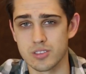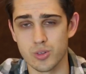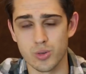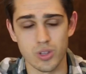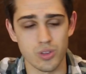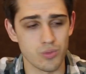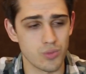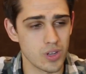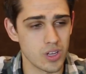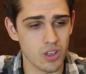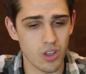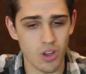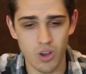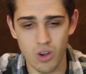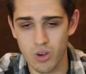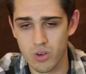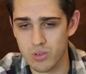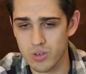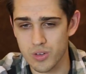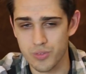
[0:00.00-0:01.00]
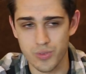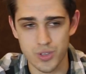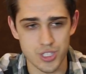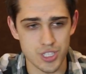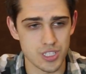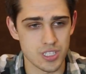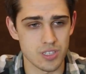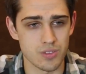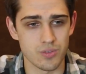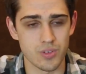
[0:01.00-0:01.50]
Shooting video,
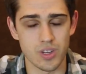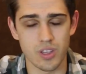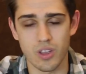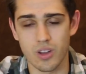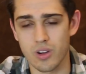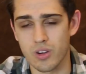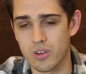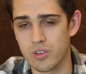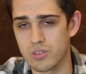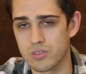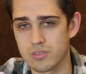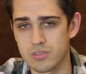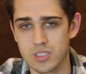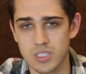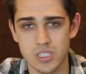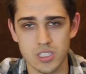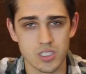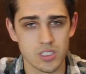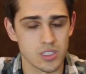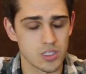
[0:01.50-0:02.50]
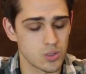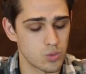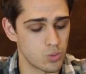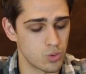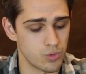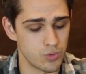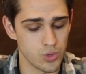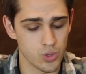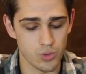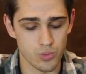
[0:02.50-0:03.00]
efficiency video,
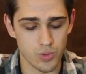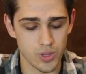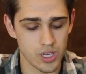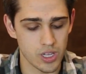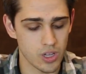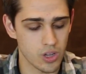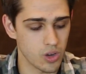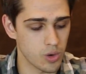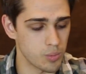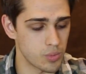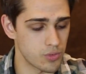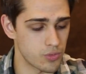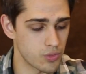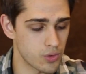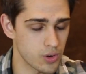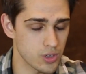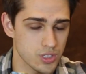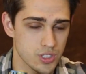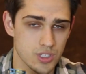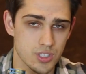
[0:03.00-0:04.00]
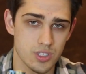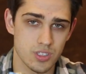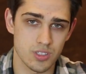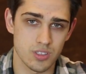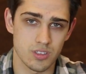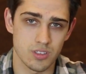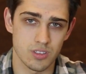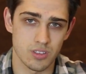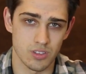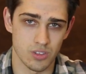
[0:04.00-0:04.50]
review video, but
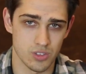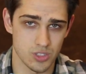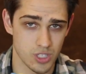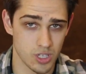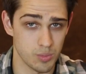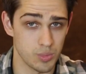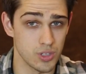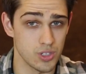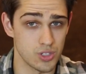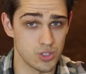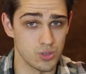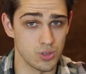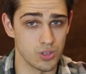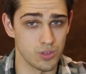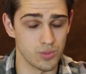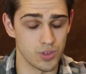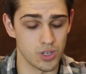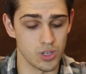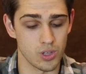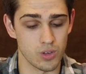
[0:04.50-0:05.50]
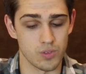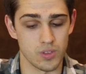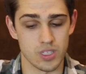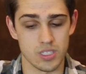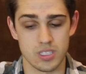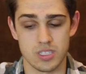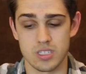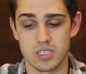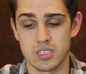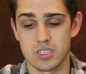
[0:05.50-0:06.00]
first, there's going to be a shooting video of
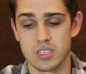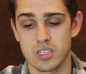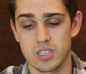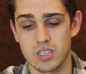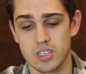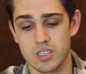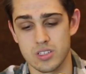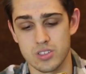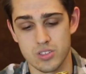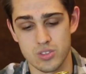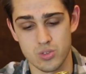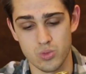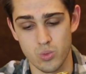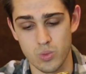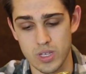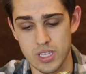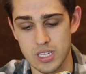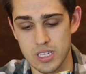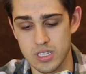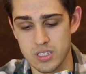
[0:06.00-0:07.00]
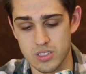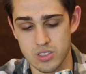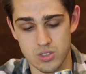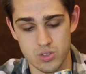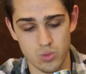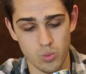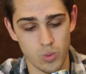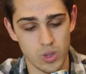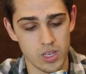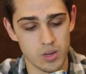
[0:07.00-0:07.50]
this sweet,
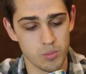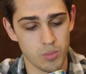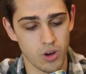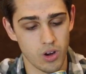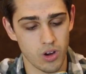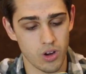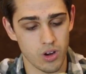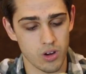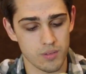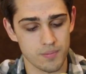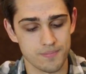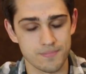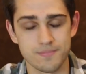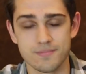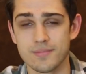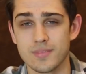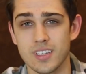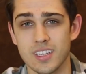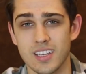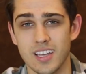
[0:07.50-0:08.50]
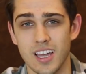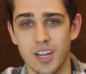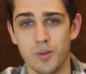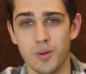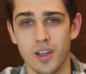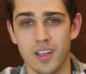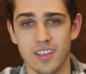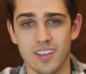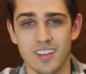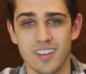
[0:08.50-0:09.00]
sweet worker.
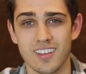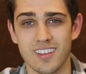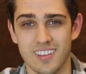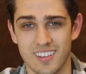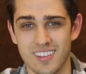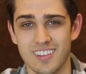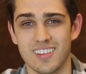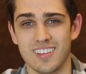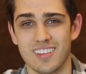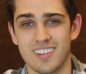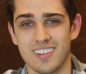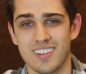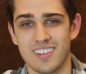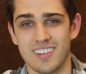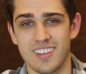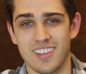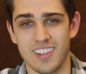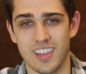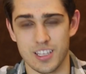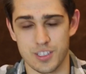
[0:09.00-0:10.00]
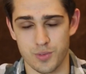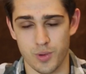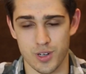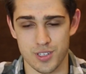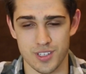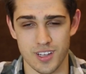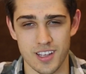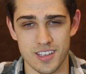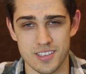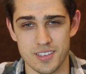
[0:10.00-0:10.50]
Anyway, thanks for
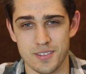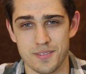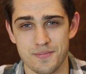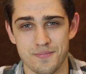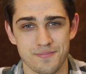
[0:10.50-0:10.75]
watching, guys.